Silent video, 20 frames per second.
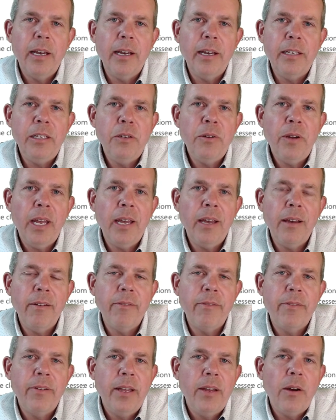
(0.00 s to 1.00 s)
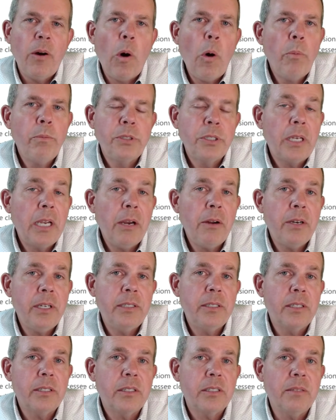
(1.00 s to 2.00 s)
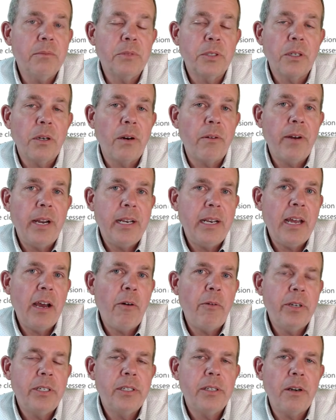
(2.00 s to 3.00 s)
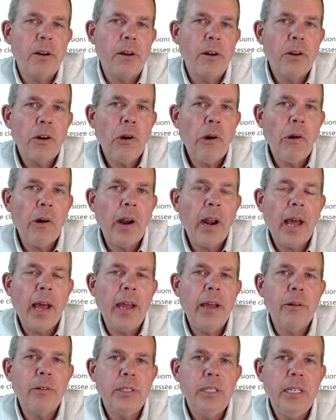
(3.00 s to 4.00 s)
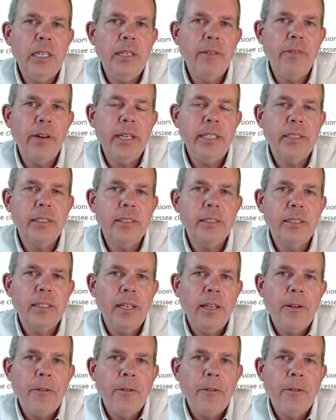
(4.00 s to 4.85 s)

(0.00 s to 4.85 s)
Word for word: uh, you have home security systems are right now which are current iot devices